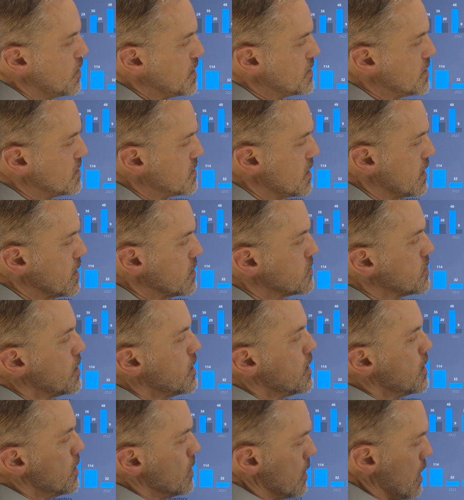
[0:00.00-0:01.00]
recent sales.
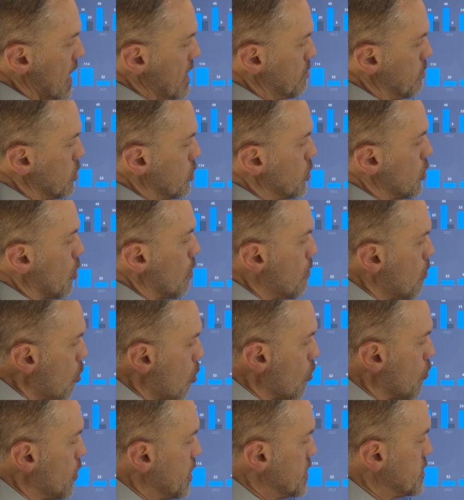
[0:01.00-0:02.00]
Light blue are
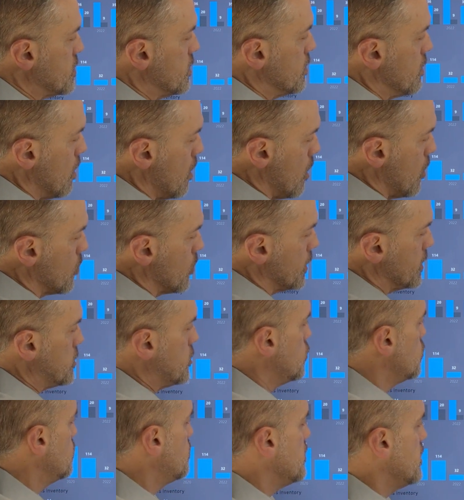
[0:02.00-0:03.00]
more recent. Only
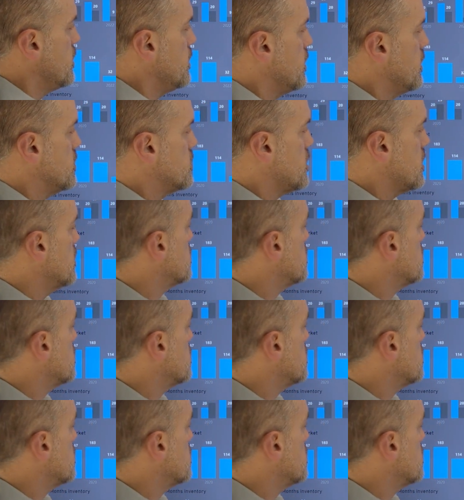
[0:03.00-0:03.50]
two pending